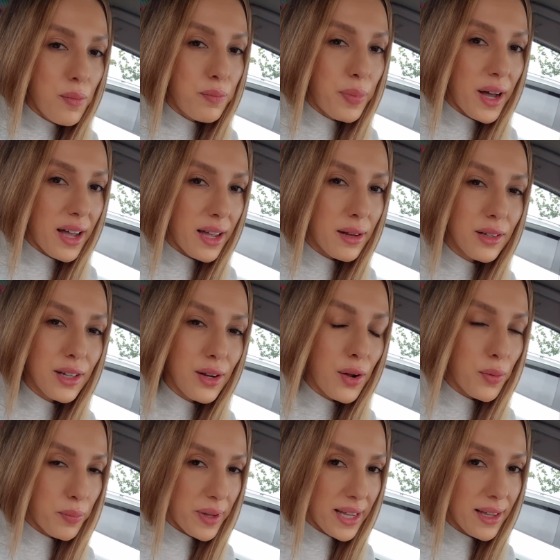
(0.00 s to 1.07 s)
But,
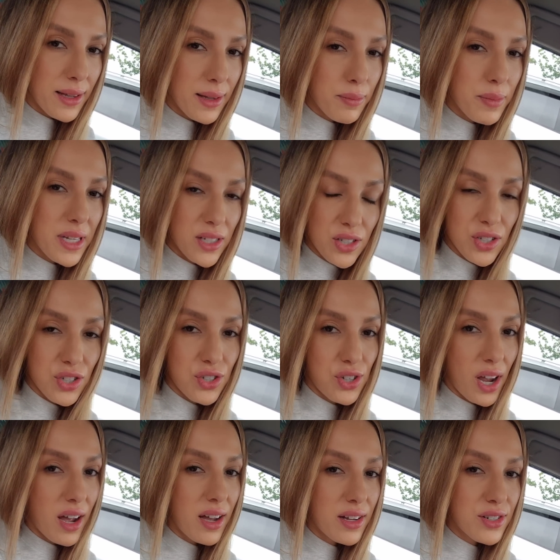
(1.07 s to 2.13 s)
being
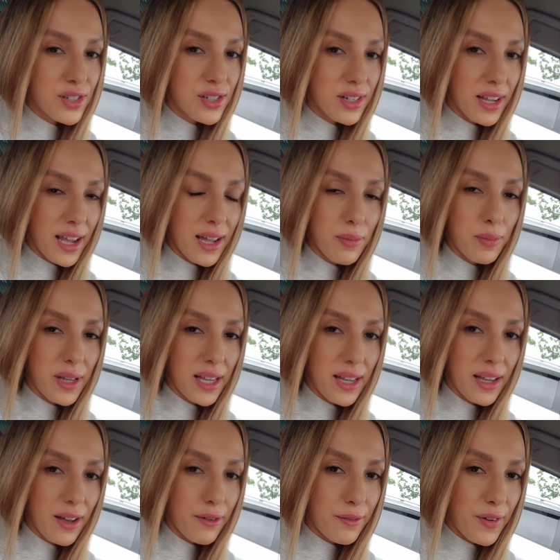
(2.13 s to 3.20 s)
misjudged can
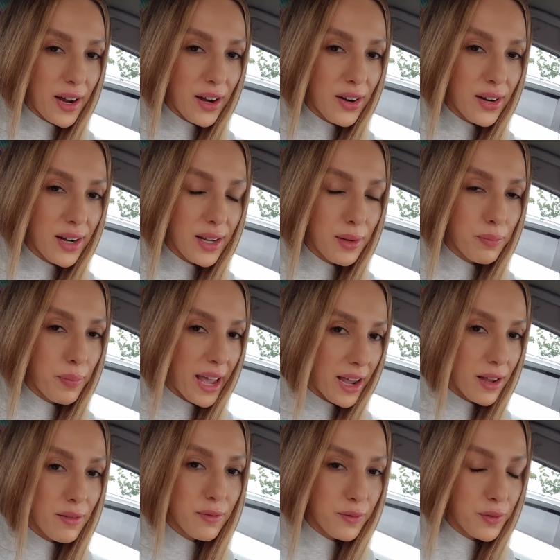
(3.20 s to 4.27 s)
be a very
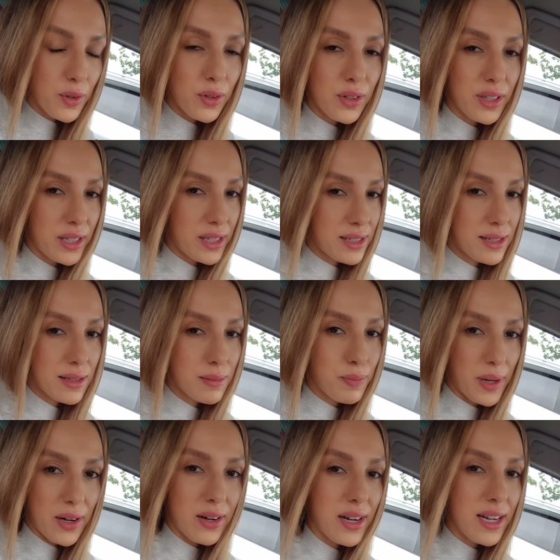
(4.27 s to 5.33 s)
painful
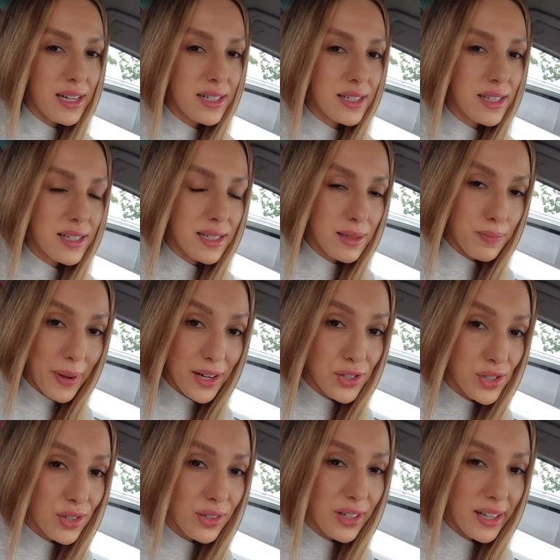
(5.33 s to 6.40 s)
experience,
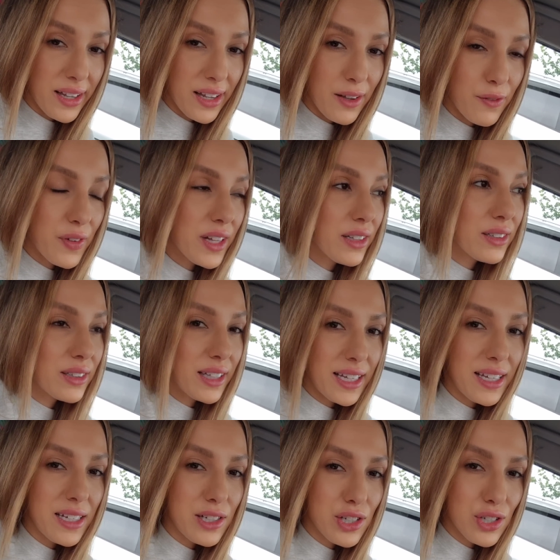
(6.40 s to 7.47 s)
especially if it
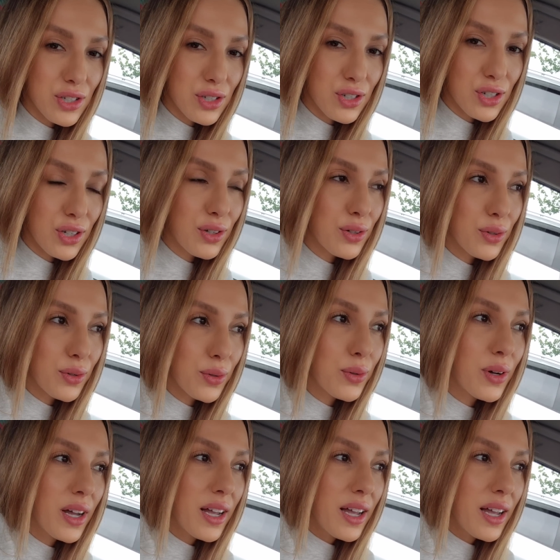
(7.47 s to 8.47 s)
leads to